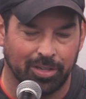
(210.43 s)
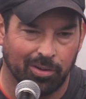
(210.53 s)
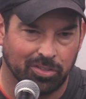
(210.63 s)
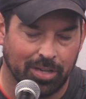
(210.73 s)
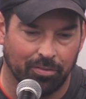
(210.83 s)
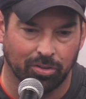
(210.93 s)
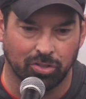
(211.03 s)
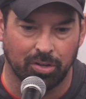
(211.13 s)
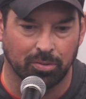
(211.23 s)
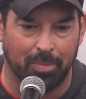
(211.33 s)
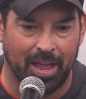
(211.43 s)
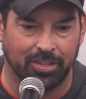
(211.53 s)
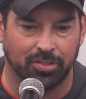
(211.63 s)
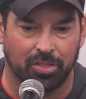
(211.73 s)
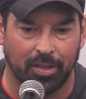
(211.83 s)
It's never as good or bad
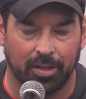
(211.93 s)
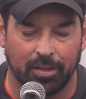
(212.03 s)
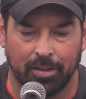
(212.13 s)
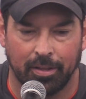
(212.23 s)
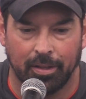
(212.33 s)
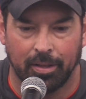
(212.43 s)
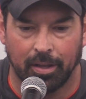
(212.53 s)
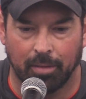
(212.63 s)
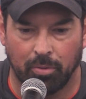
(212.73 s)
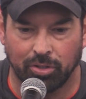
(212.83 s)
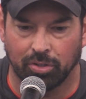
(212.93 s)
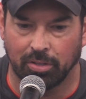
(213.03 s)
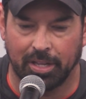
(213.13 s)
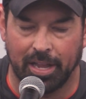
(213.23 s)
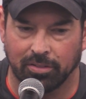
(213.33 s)
as you think, but we
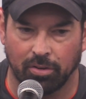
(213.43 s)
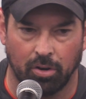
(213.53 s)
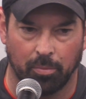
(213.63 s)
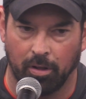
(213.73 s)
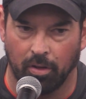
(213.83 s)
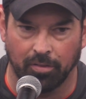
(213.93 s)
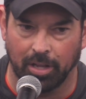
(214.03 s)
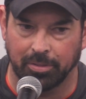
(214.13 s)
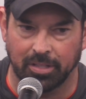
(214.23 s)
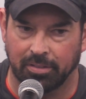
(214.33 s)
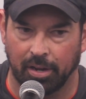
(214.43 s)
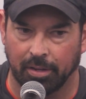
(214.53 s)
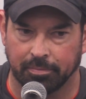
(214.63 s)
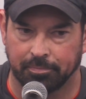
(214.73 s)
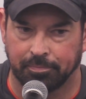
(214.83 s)
certainly can't turn the ball over like we did today.